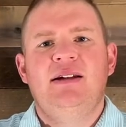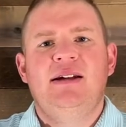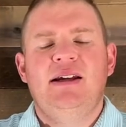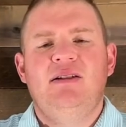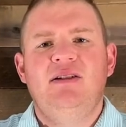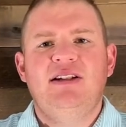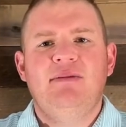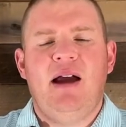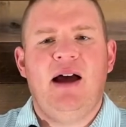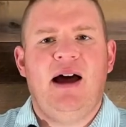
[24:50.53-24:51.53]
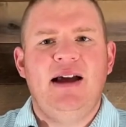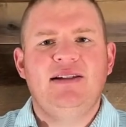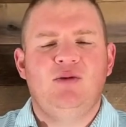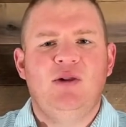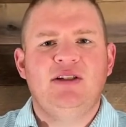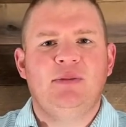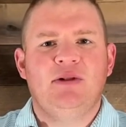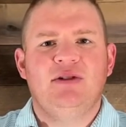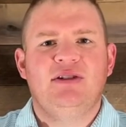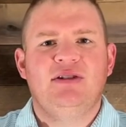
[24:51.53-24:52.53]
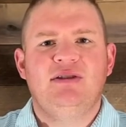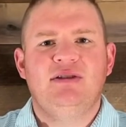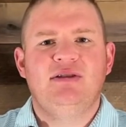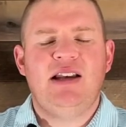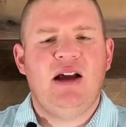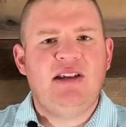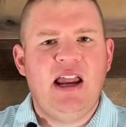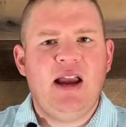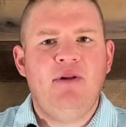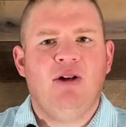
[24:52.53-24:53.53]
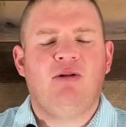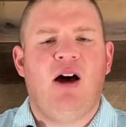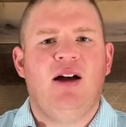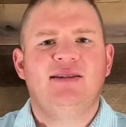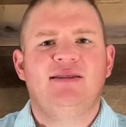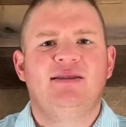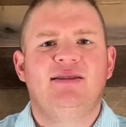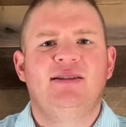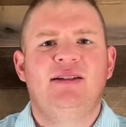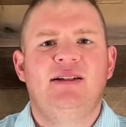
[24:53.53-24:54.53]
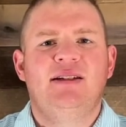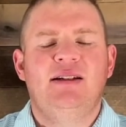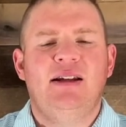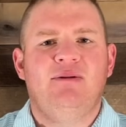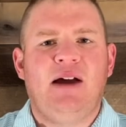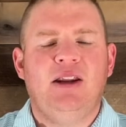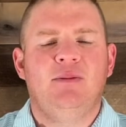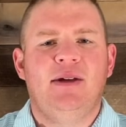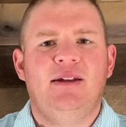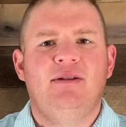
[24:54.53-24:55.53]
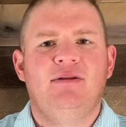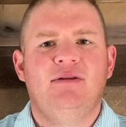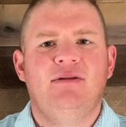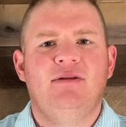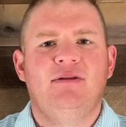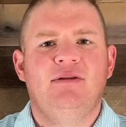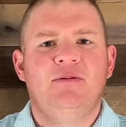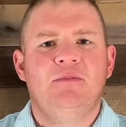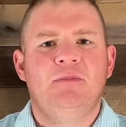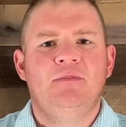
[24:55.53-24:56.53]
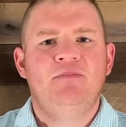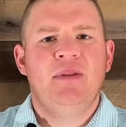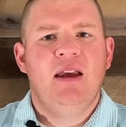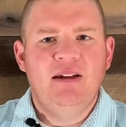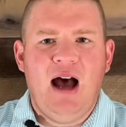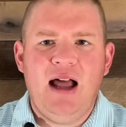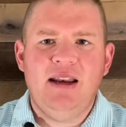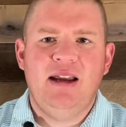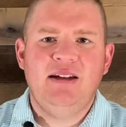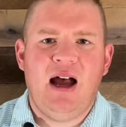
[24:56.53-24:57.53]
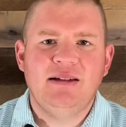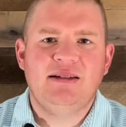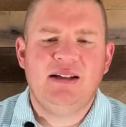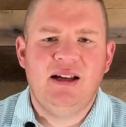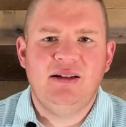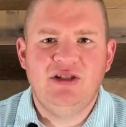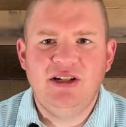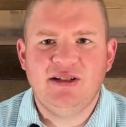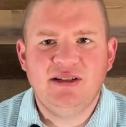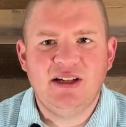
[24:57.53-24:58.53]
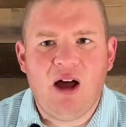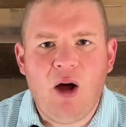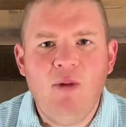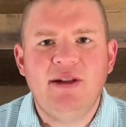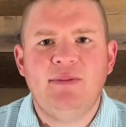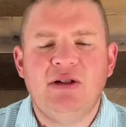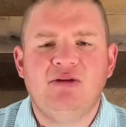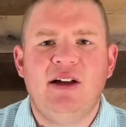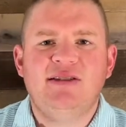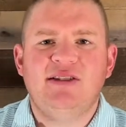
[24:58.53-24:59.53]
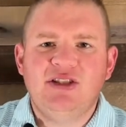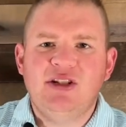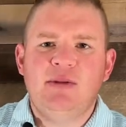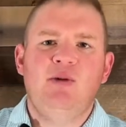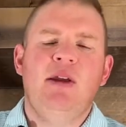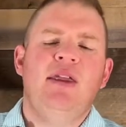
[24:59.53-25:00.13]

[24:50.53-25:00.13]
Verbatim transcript: He looks in my eyes and whispers, Now take up your cross and follow me. God and God's Son, Jesus, can always be trusted to be with